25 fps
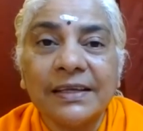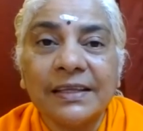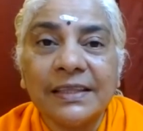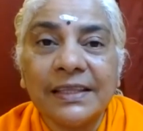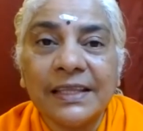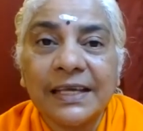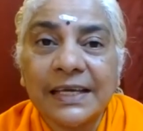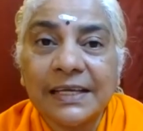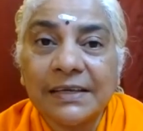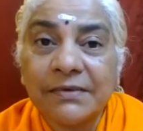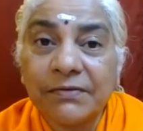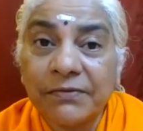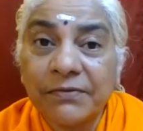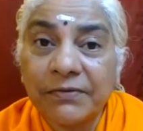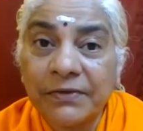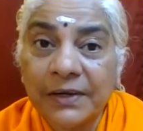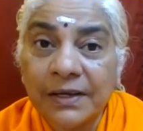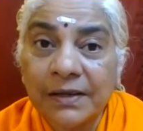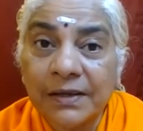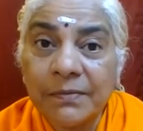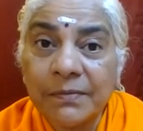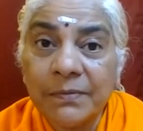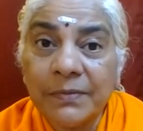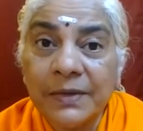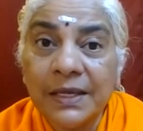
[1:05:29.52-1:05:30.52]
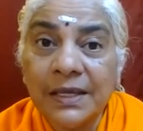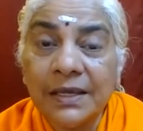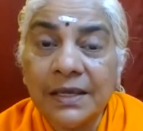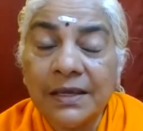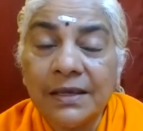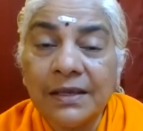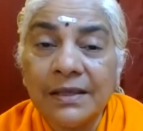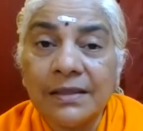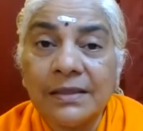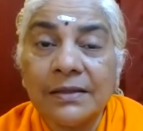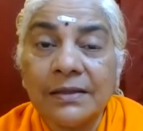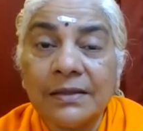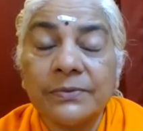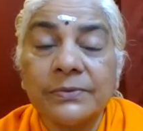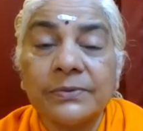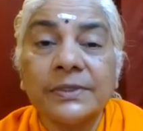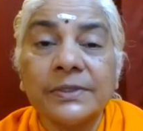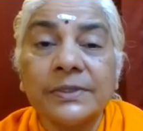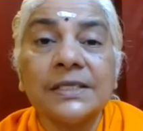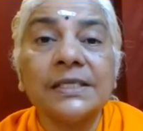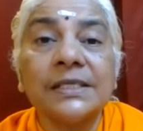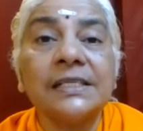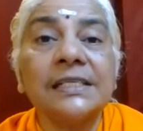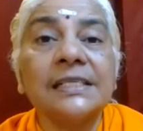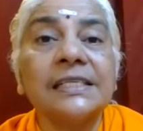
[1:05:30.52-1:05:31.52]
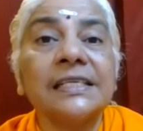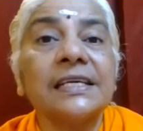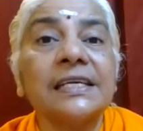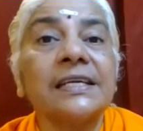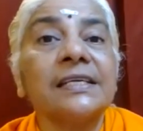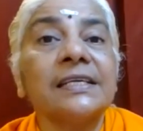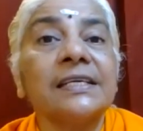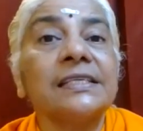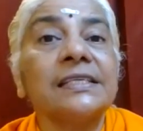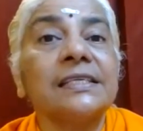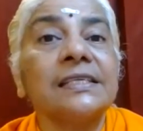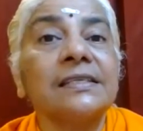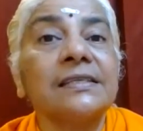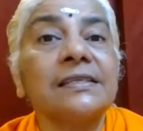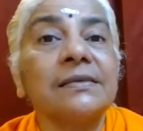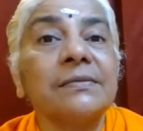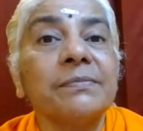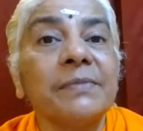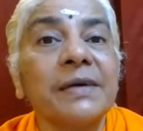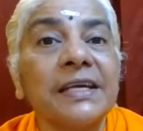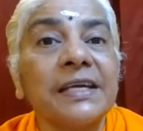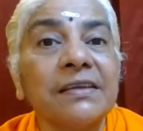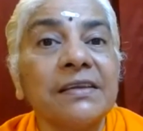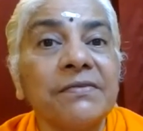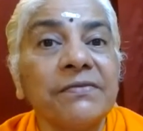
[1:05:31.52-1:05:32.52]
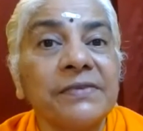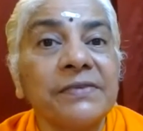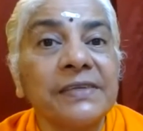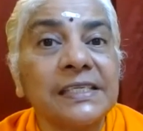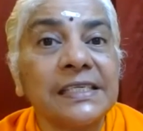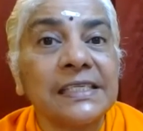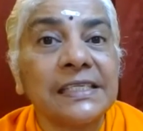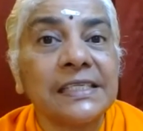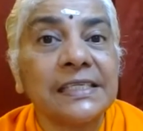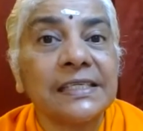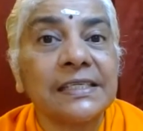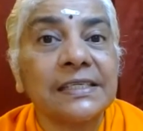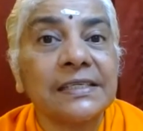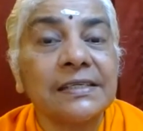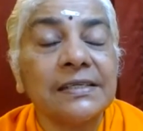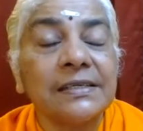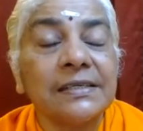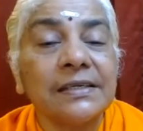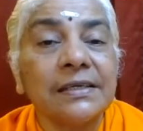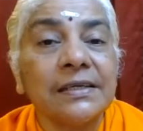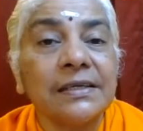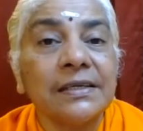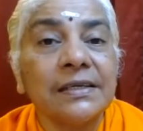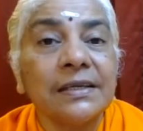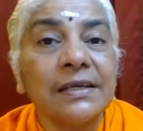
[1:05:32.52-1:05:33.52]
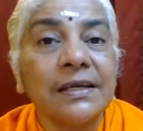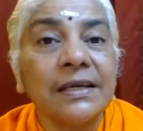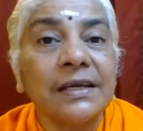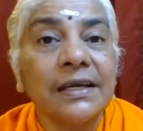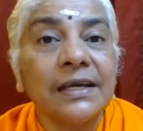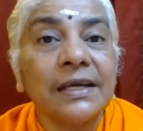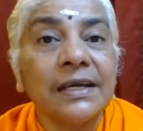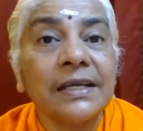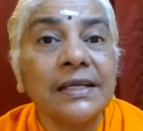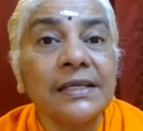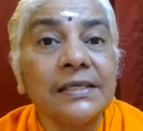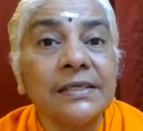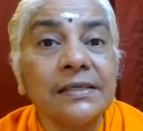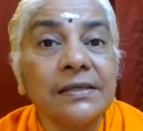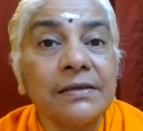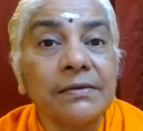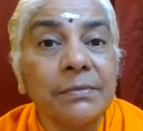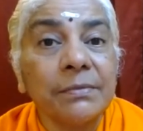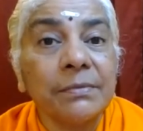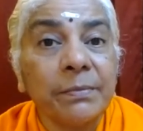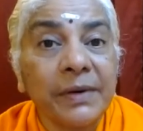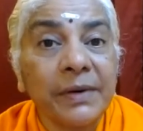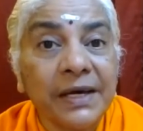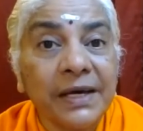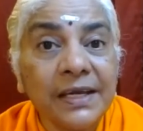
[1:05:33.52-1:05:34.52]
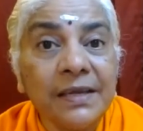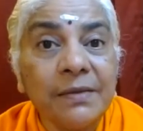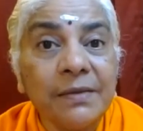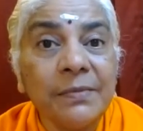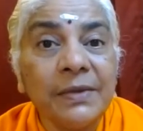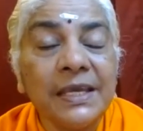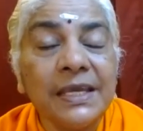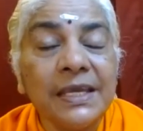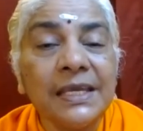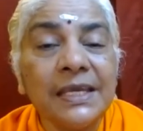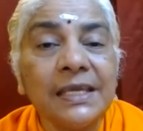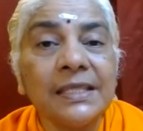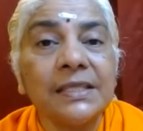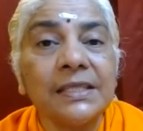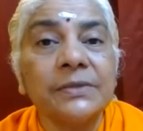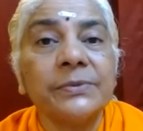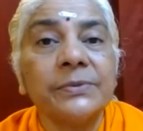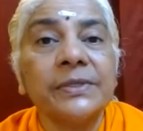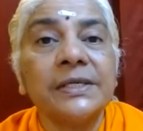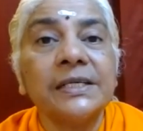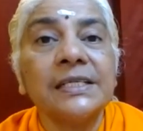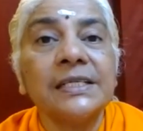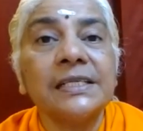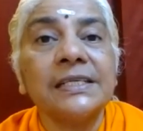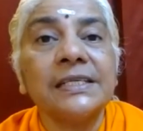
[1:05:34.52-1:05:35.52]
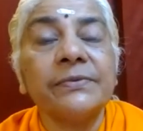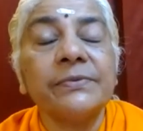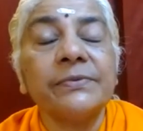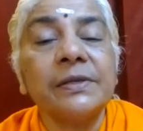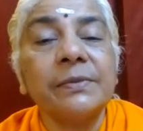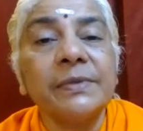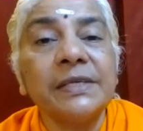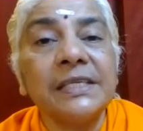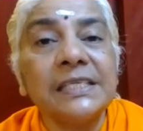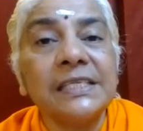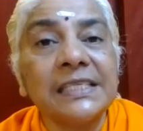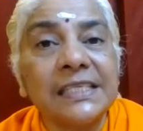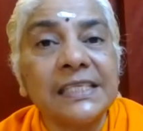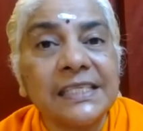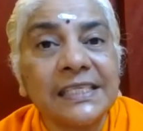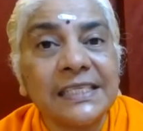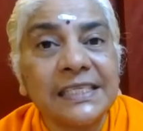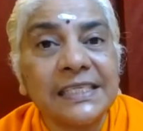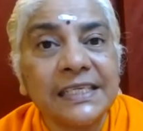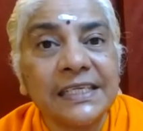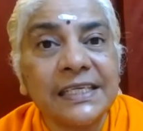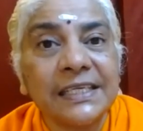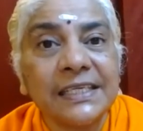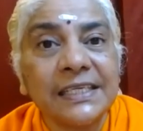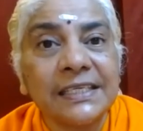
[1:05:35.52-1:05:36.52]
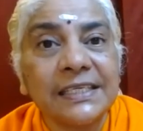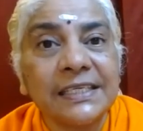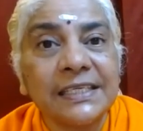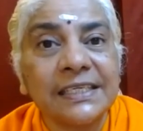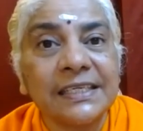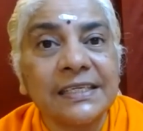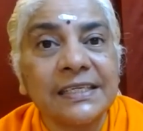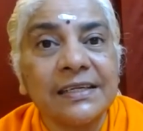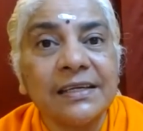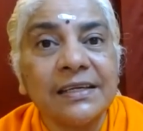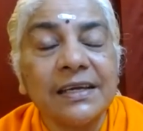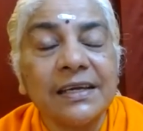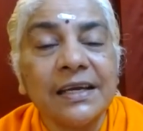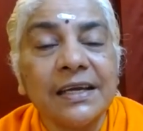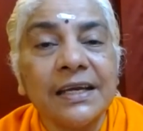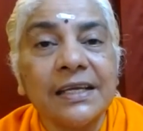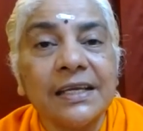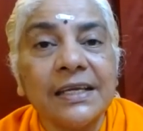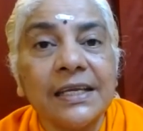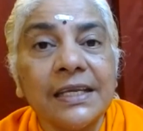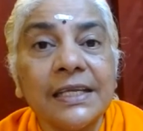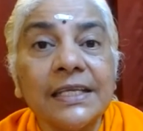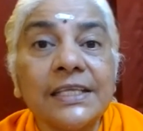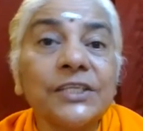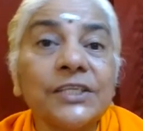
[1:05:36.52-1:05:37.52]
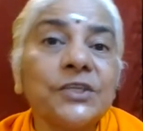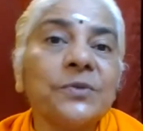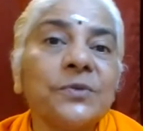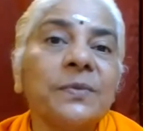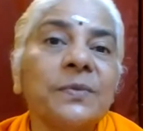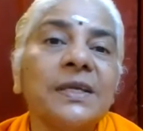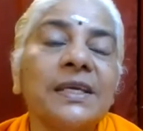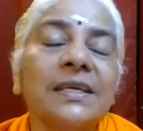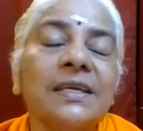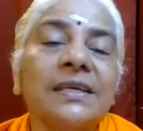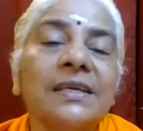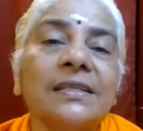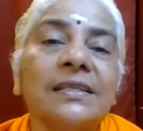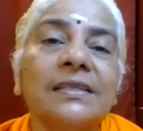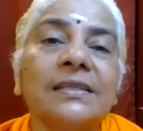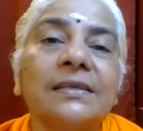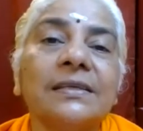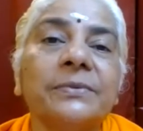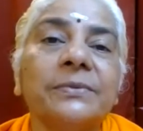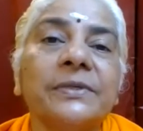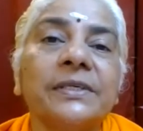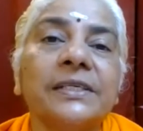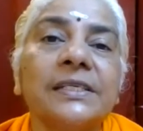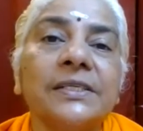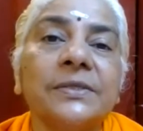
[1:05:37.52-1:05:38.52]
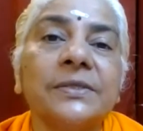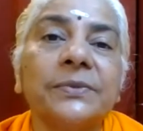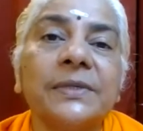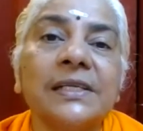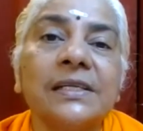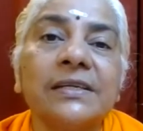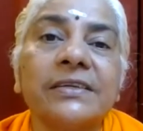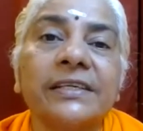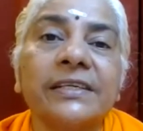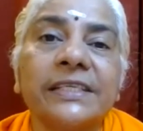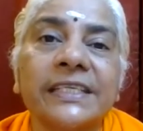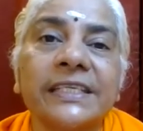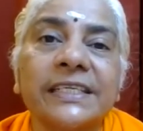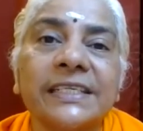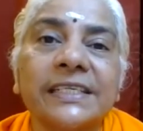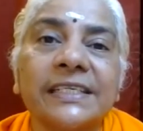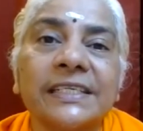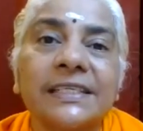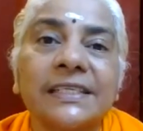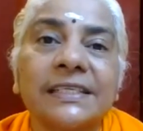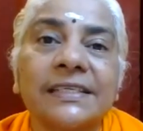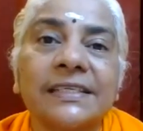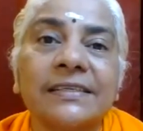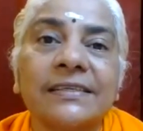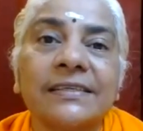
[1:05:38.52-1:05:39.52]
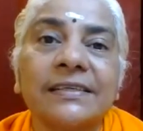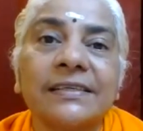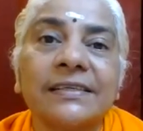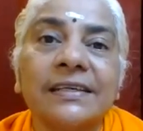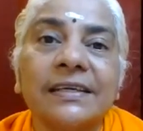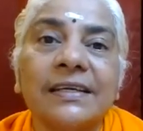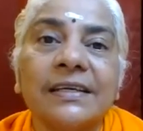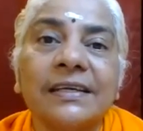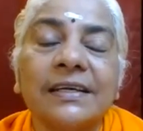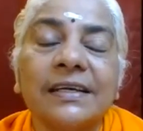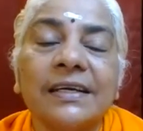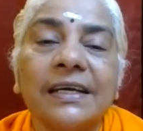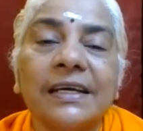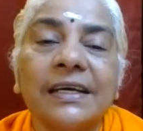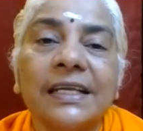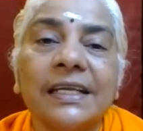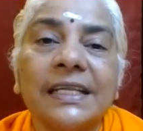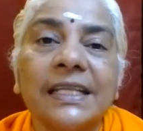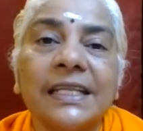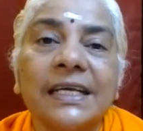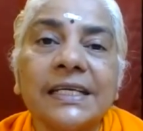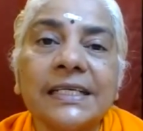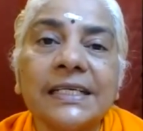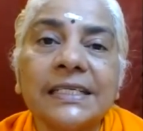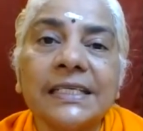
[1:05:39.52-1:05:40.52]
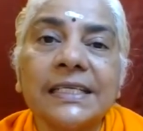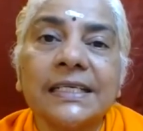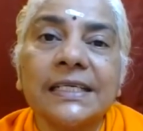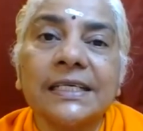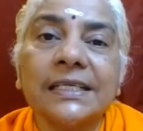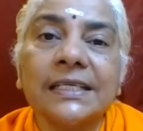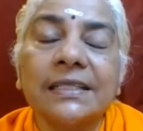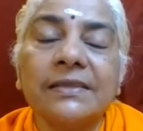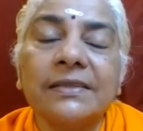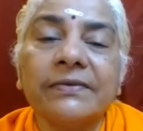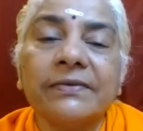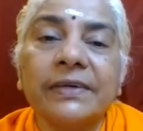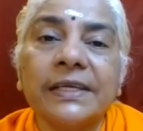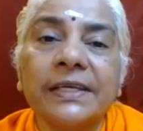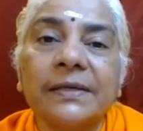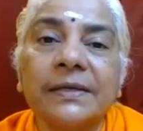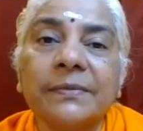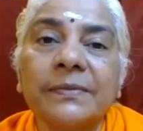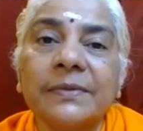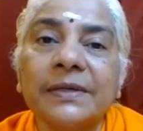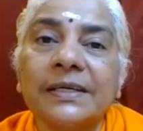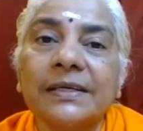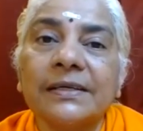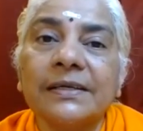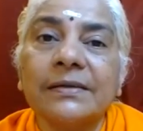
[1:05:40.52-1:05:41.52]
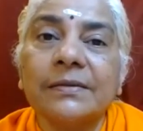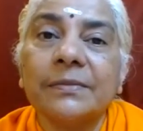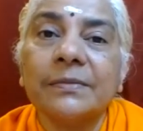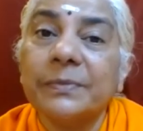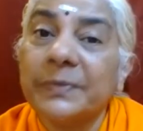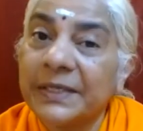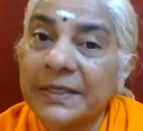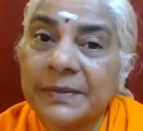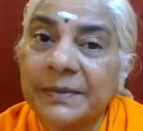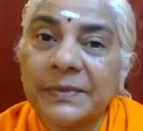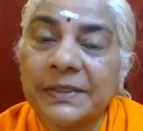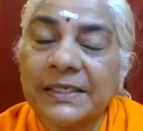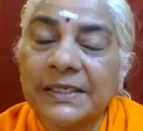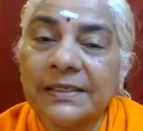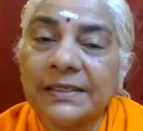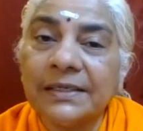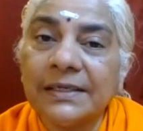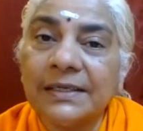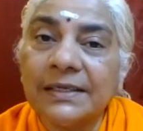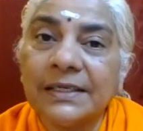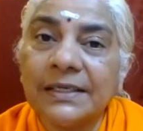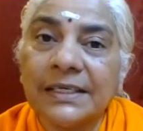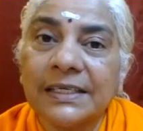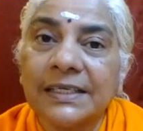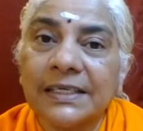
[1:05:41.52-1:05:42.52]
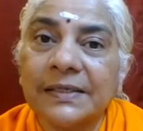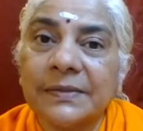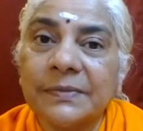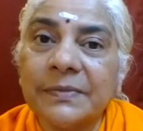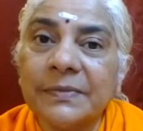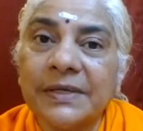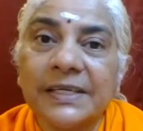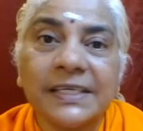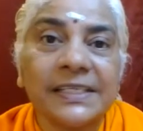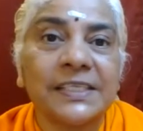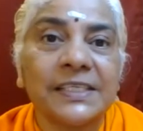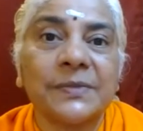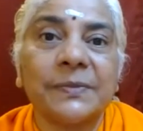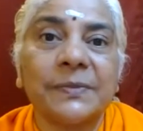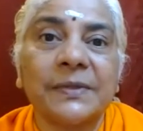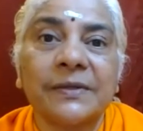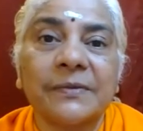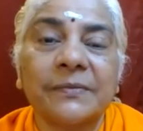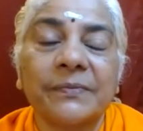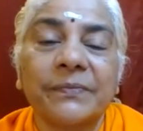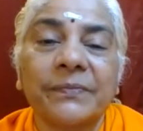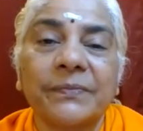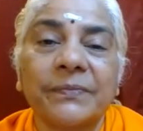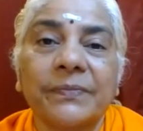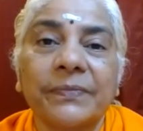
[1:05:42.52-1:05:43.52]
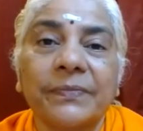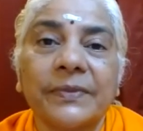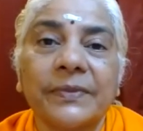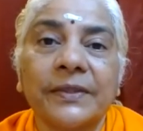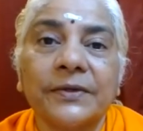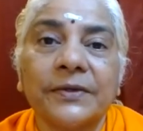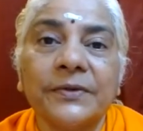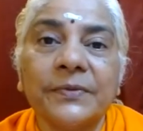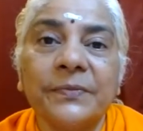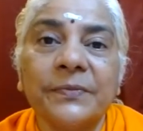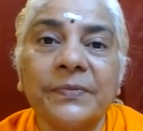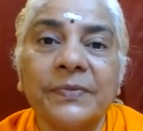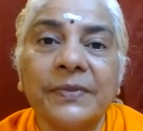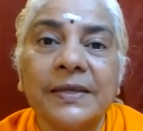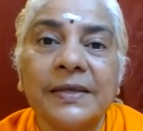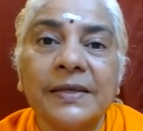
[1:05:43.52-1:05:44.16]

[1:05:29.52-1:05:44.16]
that from me, the world has manifest. And by me, the world will be sustained. And into me, the world will return. And that Advayam Brahma Aham Asmi. So,